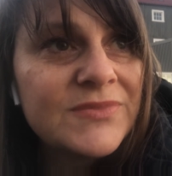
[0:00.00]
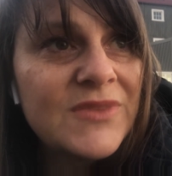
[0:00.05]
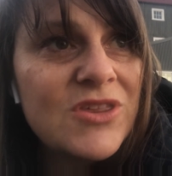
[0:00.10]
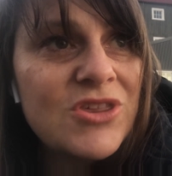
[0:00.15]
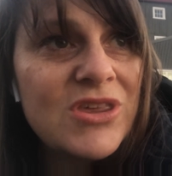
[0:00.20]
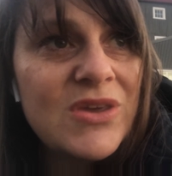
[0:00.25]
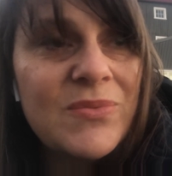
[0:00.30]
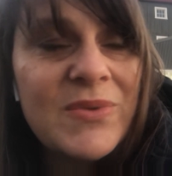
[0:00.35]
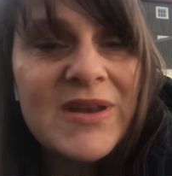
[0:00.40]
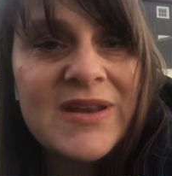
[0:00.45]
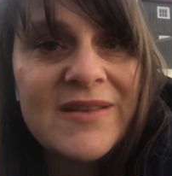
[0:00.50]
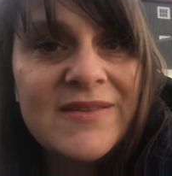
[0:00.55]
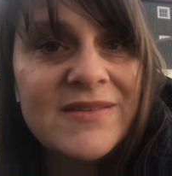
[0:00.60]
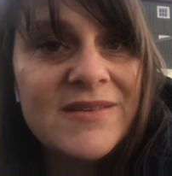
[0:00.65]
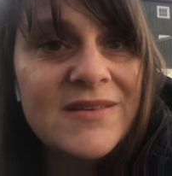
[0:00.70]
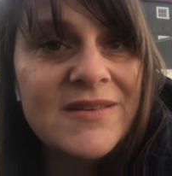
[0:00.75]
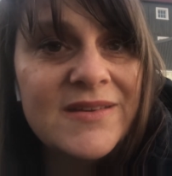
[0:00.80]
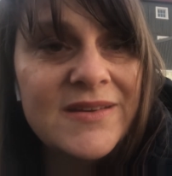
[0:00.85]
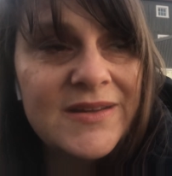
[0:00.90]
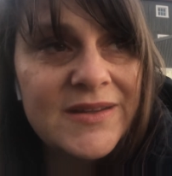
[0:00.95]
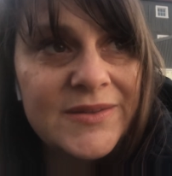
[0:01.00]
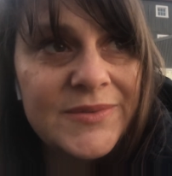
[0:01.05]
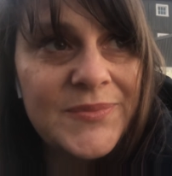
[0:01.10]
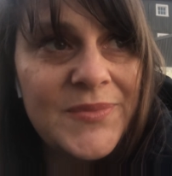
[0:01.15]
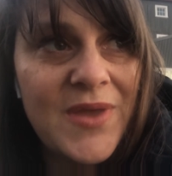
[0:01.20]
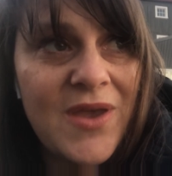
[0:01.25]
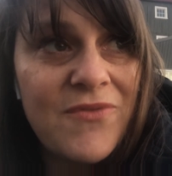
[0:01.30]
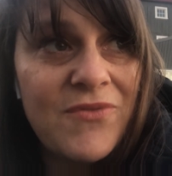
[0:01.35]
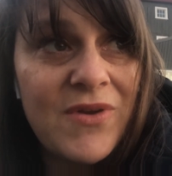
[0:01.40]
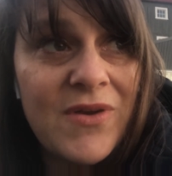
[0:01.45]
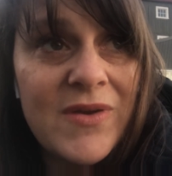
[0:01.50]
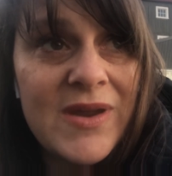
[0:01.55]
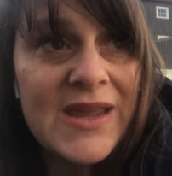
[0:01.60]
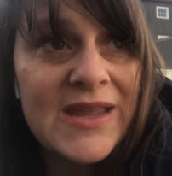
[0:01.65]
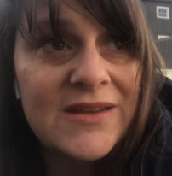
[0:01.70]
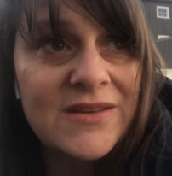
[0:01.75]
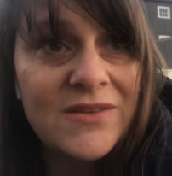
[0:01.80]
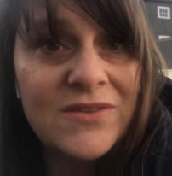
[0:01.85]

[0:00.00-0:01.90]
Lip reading: she witnessed a very